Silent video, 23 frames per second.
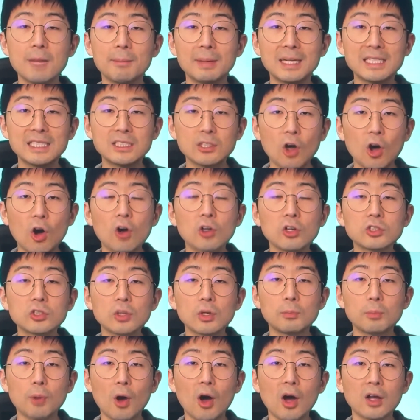but he's also
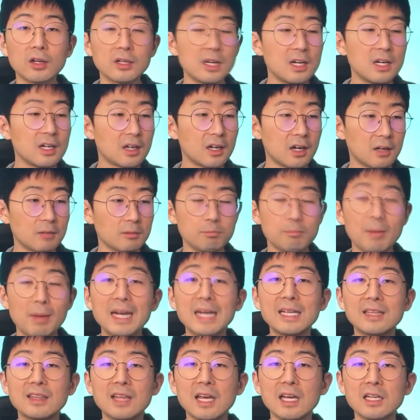brought uh,
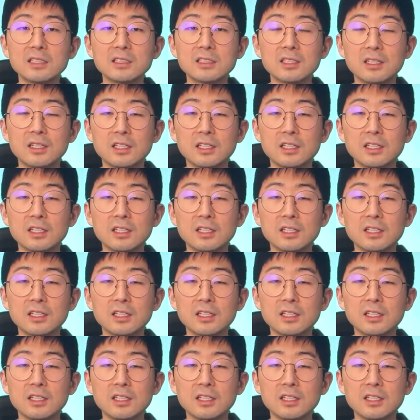many things.